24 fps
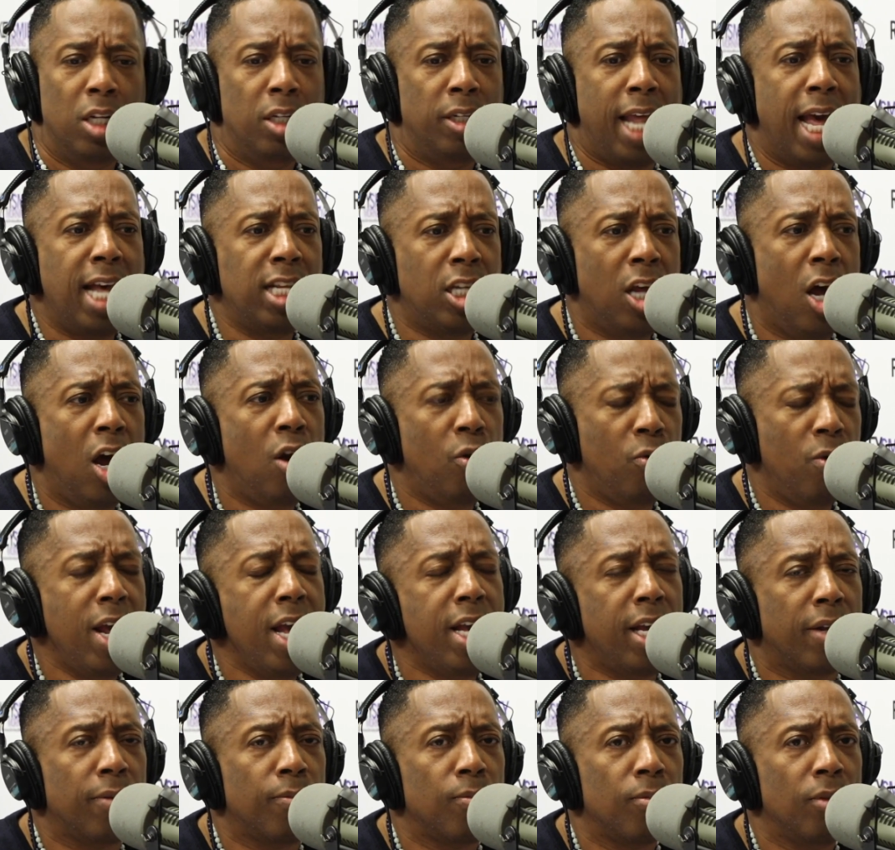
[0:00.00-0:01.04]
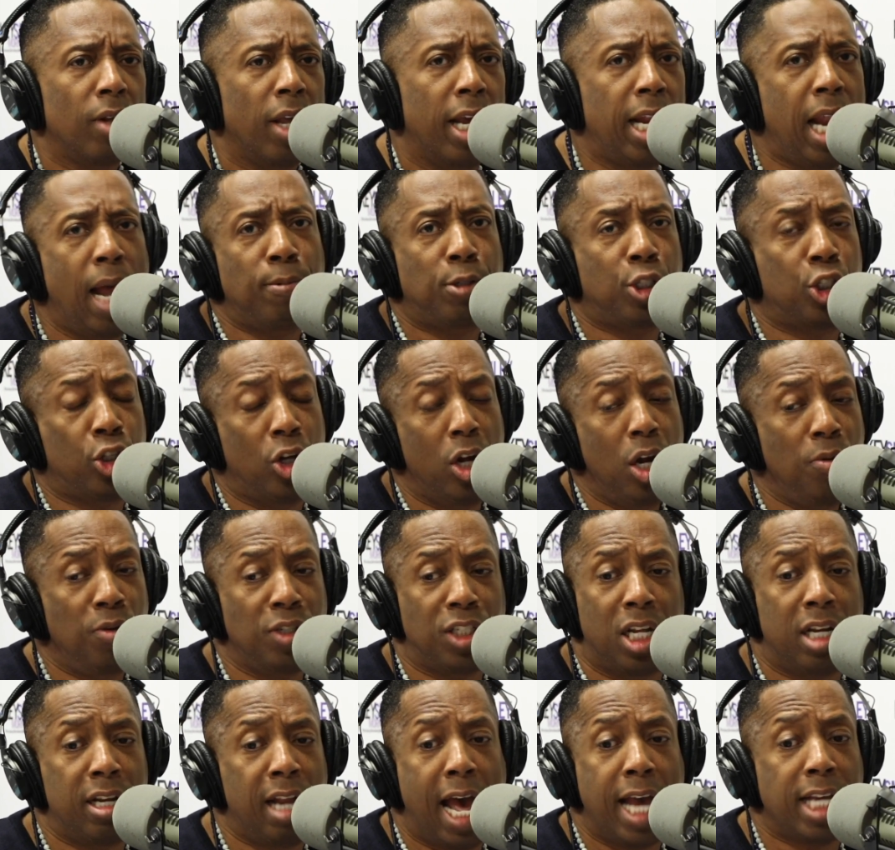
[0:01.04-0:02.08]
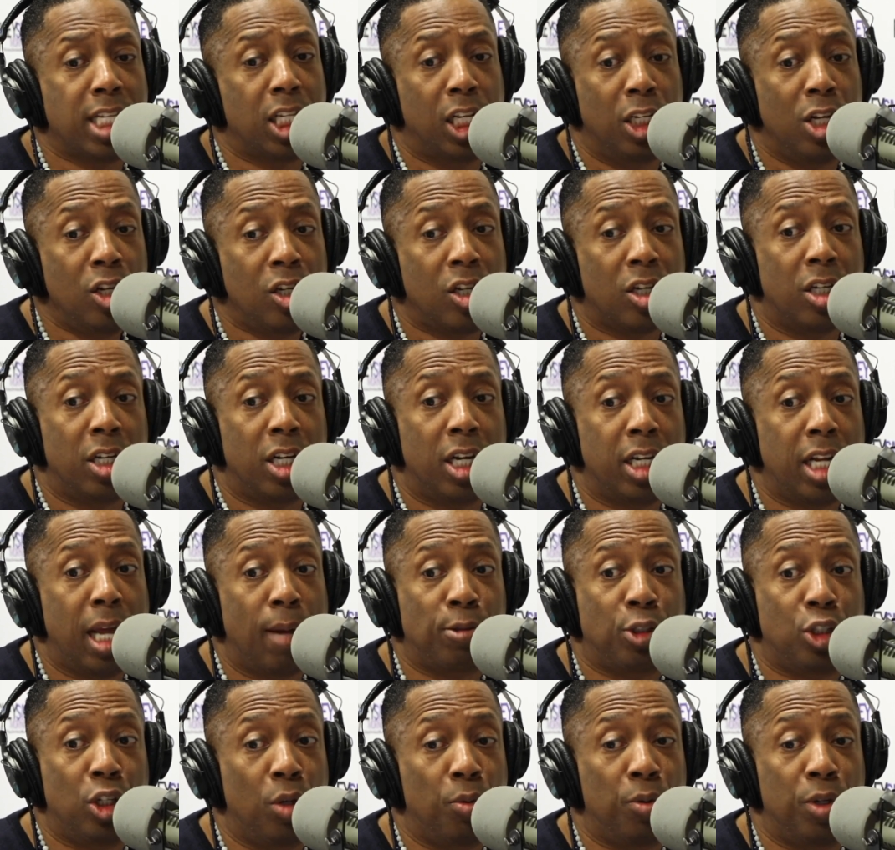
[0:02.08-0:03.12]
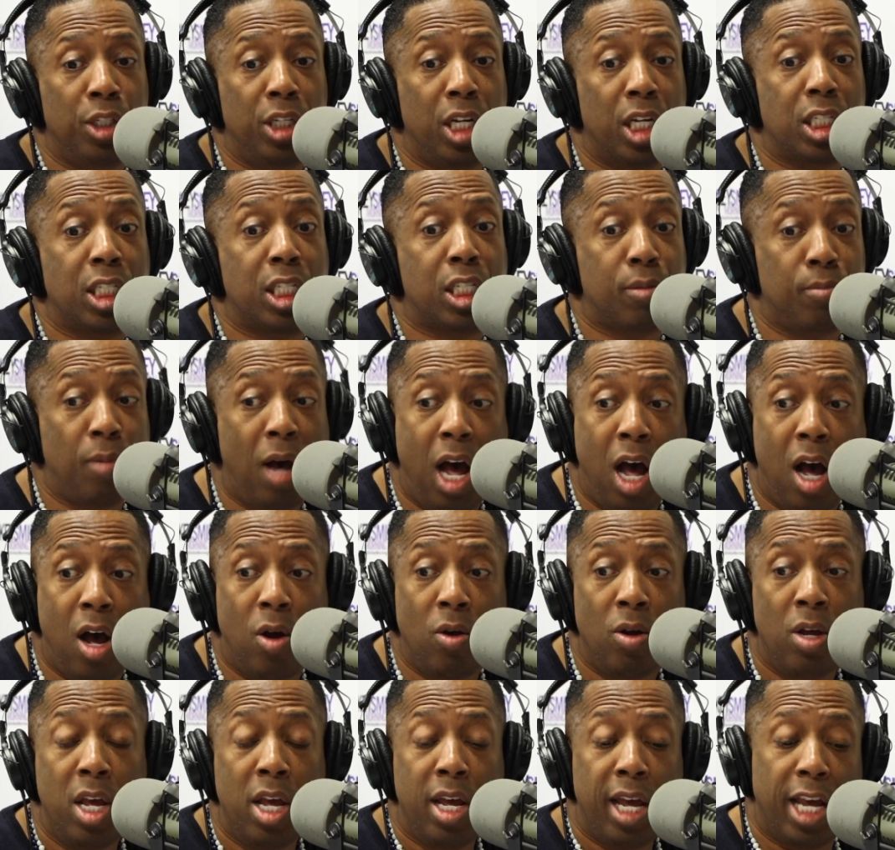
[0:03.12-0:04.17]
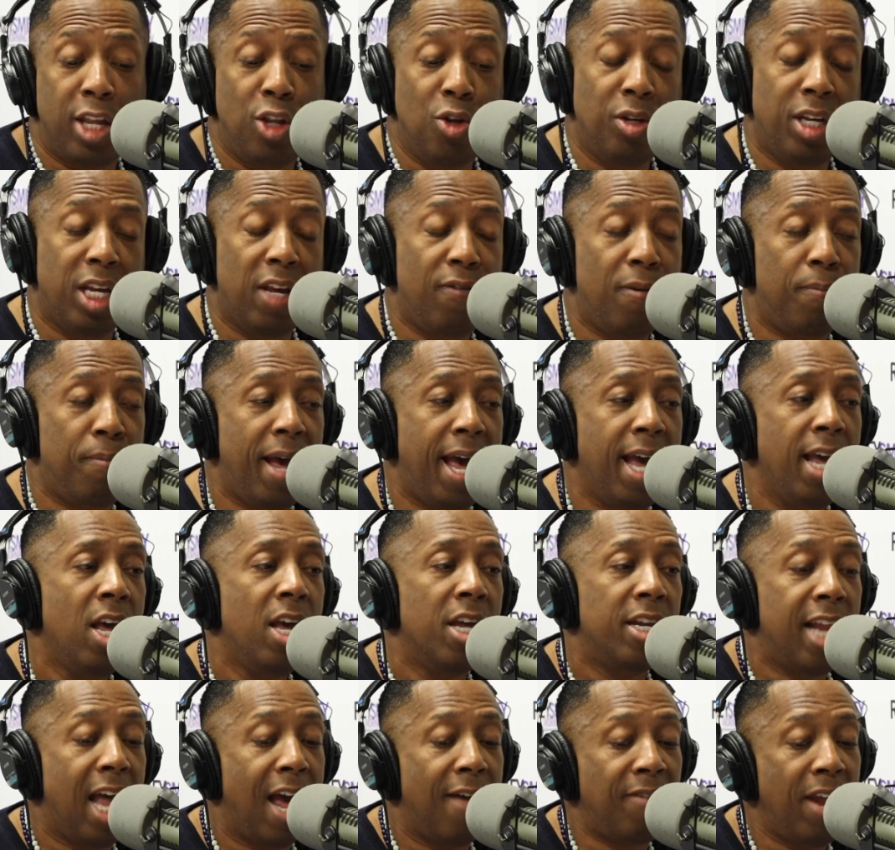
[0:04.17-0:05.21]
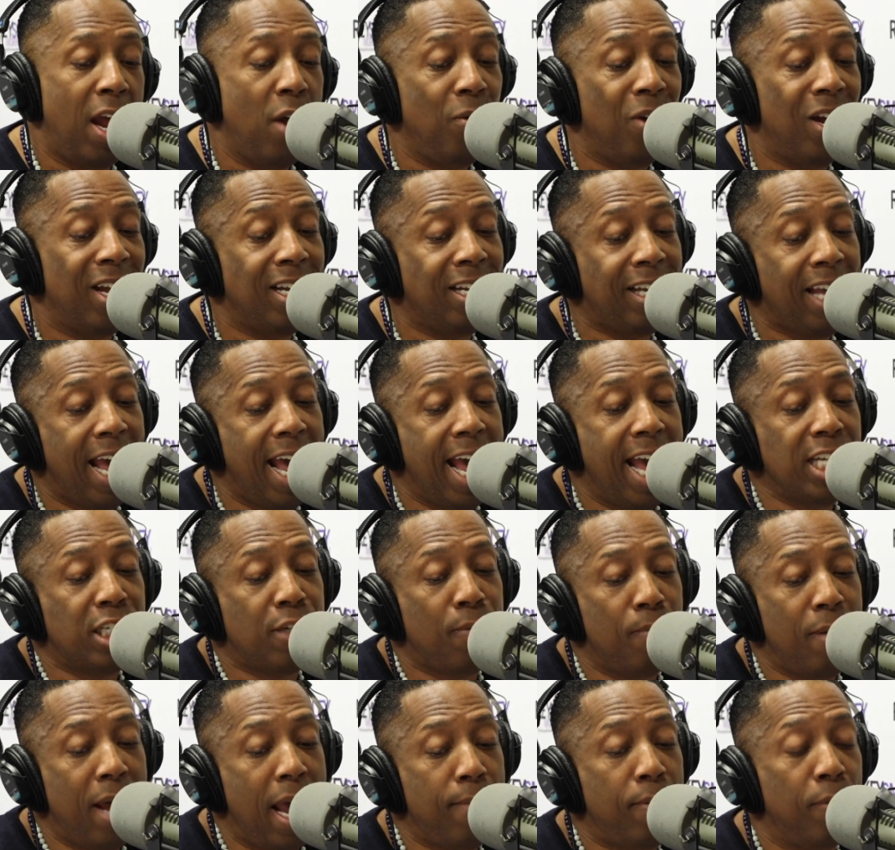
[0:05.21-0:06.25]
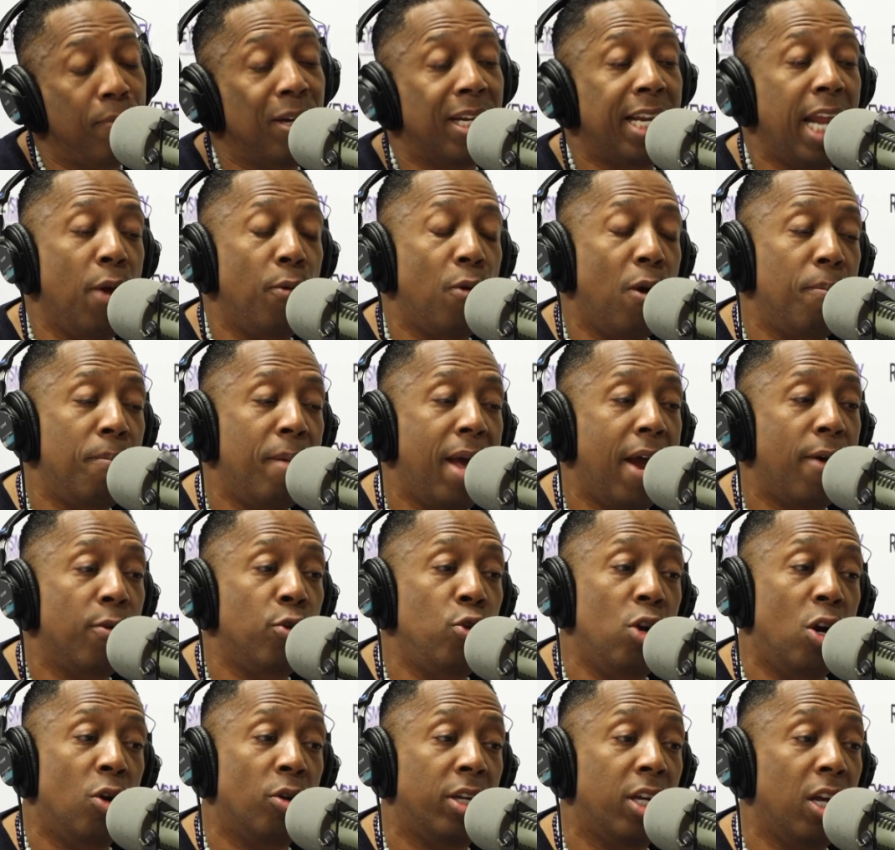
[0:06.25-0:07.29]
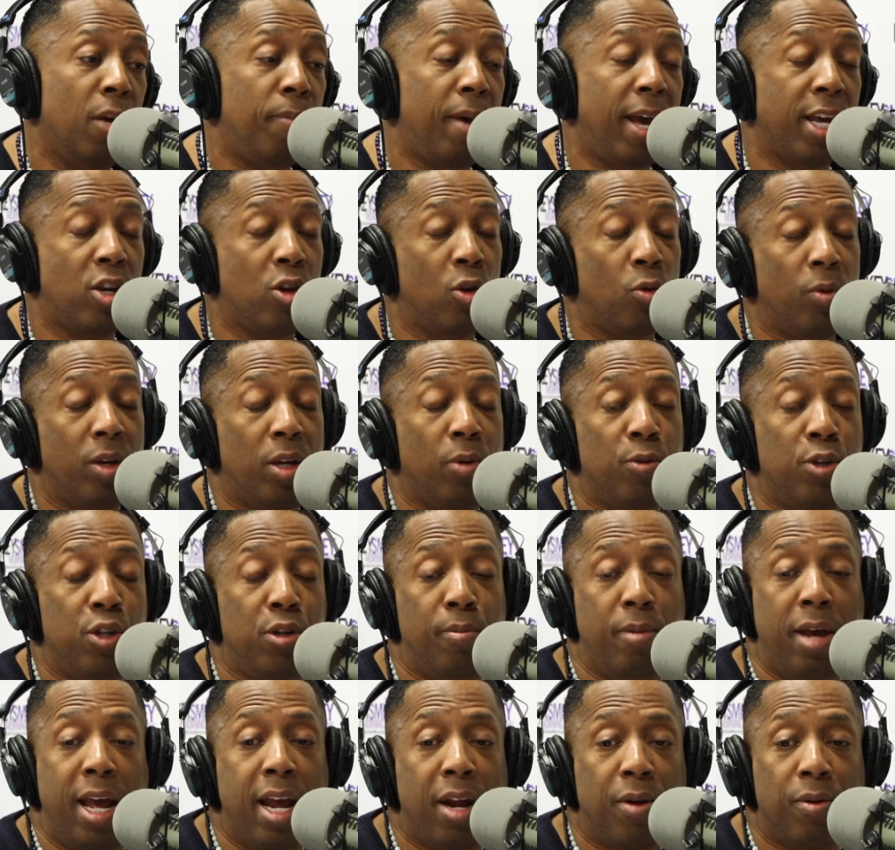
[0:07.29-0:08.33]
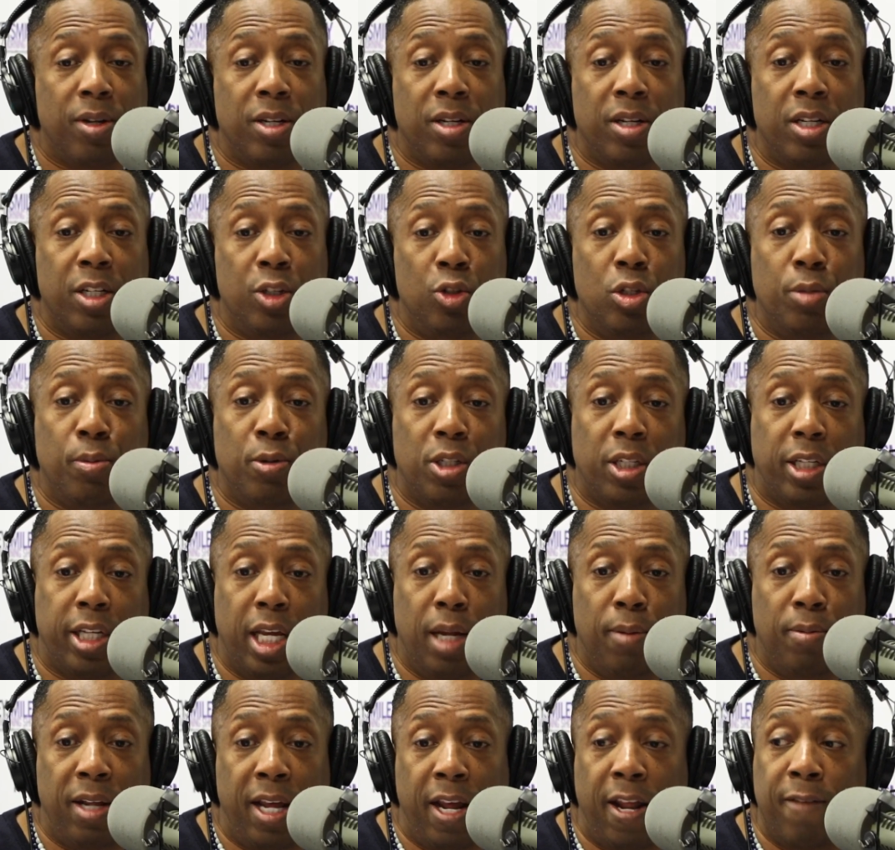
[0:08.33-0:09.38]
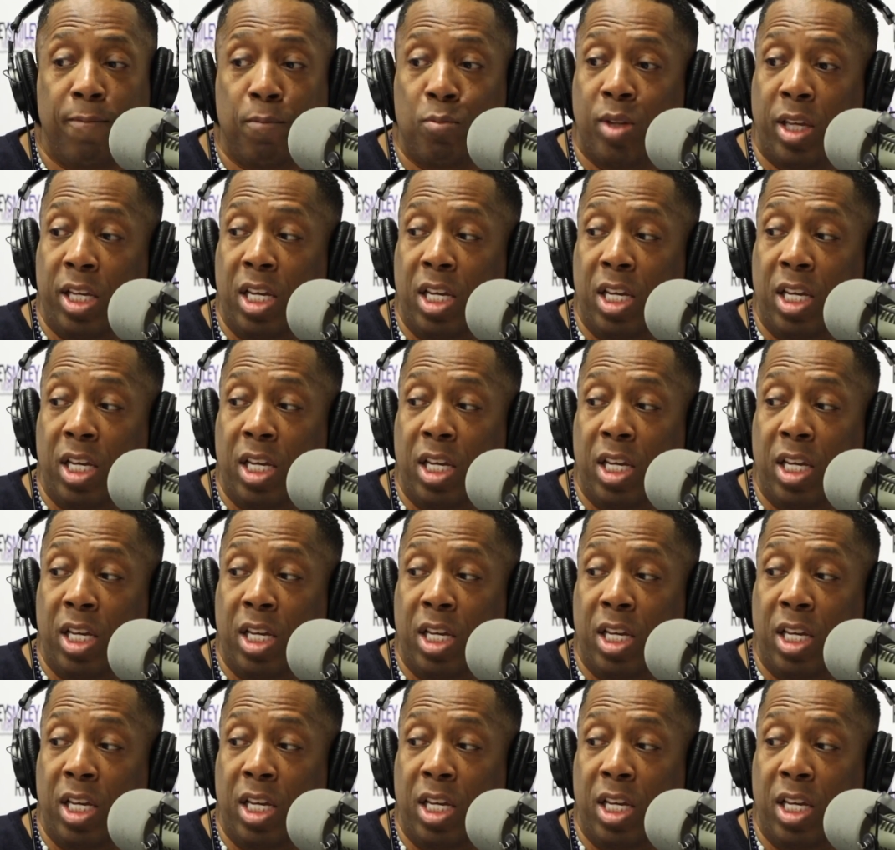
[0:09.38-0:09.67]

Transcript: That's her ring. Yeah, and I'm sure right. It was a nice look of her, and I'm sure it was nothing small. And you give it back. Now, they were engaged, maybe, but they were married. You don't give back your ring when you're married, honey. You're supposed to keep that.